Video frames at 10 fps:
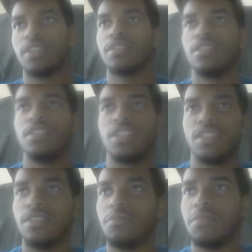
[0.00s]
the
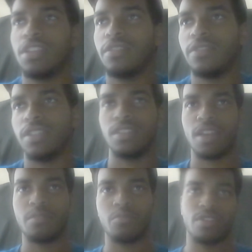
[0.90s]
Justin Timberlake story isn't
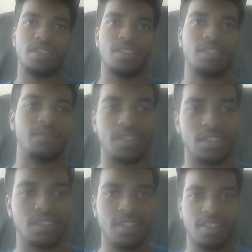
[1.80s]
that important. It's just
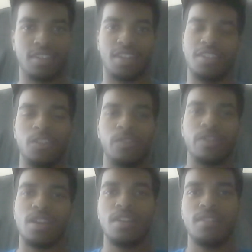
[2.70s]
something that I
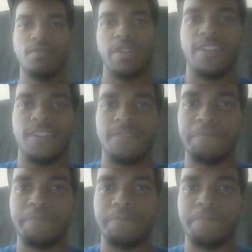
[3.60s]
enjoy. But I